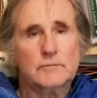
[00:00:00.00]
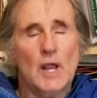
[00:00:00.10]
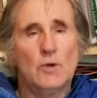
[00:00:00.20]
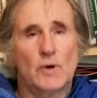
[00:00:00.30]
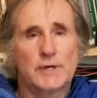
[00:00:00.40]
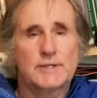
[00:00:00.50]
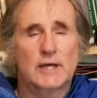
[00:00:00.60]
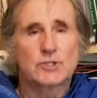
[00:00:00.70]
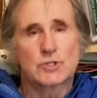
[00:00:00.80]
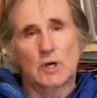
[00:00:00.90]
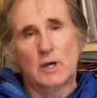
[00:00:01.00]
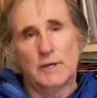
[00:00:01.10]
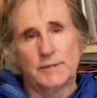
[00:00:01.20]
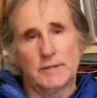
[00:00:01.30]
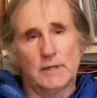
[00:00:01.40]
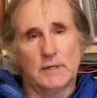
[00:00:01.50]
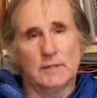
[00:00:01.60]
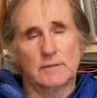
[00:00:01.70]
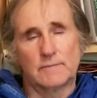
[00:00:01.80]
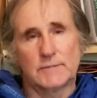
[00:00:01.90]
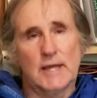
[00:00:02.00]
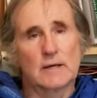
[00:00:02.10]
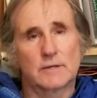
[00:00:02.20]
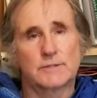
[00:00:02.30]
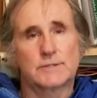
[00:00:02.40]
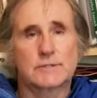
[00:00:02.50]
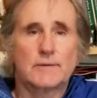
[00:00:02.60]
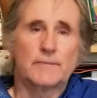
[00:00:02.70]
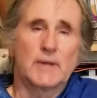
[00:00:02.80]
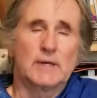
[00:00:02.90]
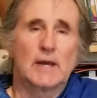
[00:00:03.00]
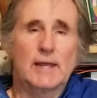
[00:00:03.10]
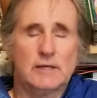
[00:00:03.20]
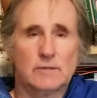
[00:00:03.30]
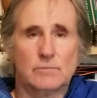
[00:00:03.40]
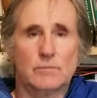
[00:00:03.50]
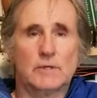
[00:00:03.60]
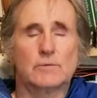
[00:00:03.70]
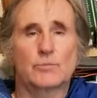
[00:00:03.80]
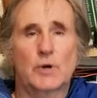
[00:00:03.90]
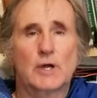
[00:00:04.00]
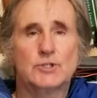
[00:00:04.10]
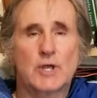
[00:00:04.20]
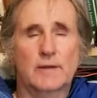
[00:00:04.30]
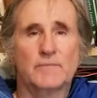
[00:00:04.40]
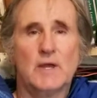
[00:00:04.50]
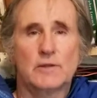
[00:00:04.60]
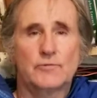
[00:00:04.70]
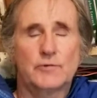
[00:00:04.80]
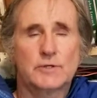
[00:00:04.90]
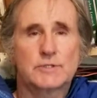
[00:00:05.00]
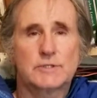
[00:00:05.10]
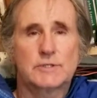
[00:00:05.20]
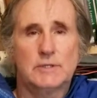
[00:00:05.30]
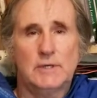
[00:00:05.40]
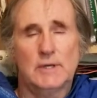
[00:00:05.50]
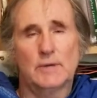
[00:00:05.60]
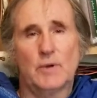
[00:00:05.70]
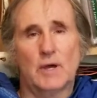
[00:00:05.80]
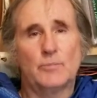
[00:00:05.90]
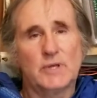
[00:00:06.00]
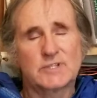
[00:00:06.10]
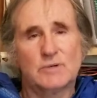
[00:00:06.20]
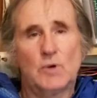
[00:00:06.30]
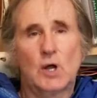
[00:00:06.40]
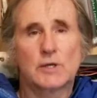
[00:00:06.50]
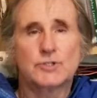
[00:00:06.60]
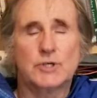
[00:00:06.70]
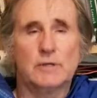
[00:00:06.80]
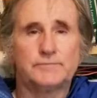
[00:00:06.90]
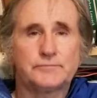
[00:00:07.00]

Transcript: I want to touch on in Taylor's Enlightenment project. The first is the epistemology.